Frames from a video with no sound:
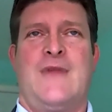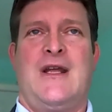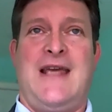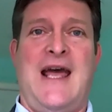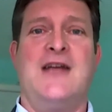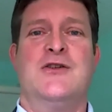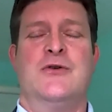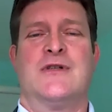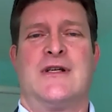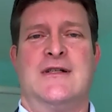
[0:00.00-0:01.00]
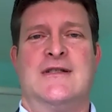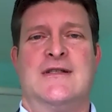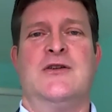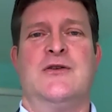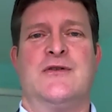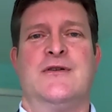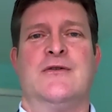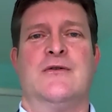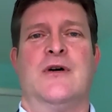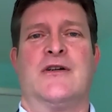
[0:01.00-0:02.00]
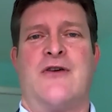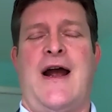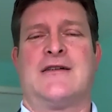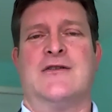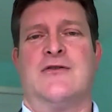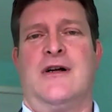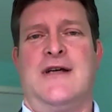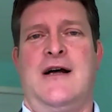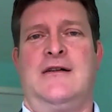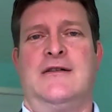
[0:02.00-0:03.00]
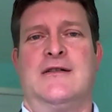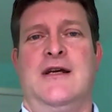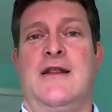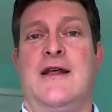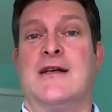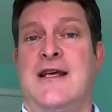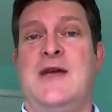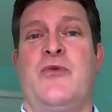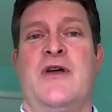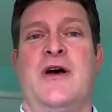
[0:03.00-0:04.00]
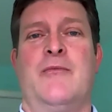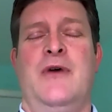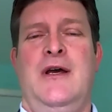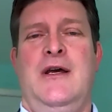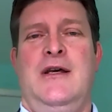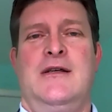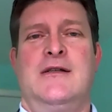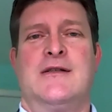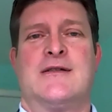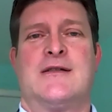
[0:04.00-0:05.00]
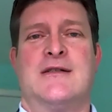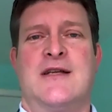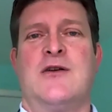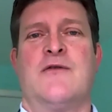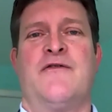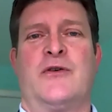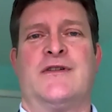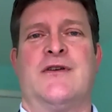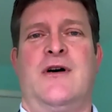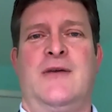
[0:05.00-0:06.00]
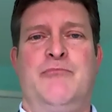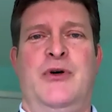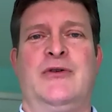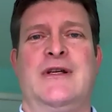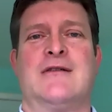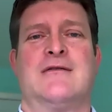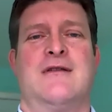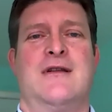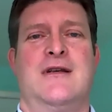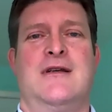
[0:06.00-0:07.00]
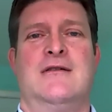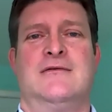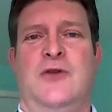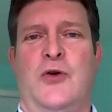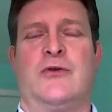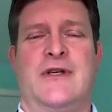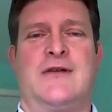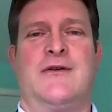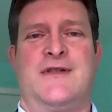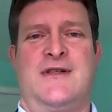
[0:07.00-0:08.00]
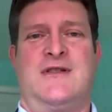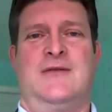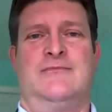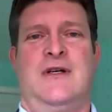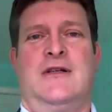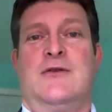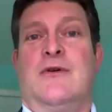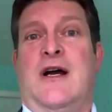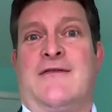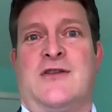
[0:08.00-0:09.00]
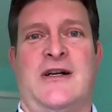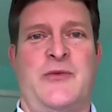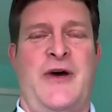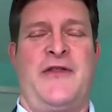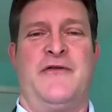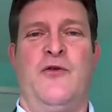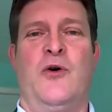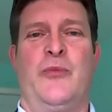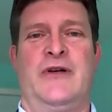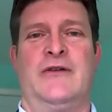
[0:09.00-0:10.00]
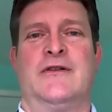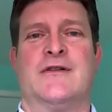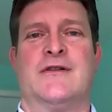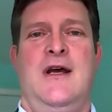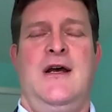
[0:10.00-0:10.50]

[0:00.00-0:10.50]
can do to continue to attract and draw talent and then keep them is continue to focus on building the local ecosystem. You and I have talked about the 4 pillars.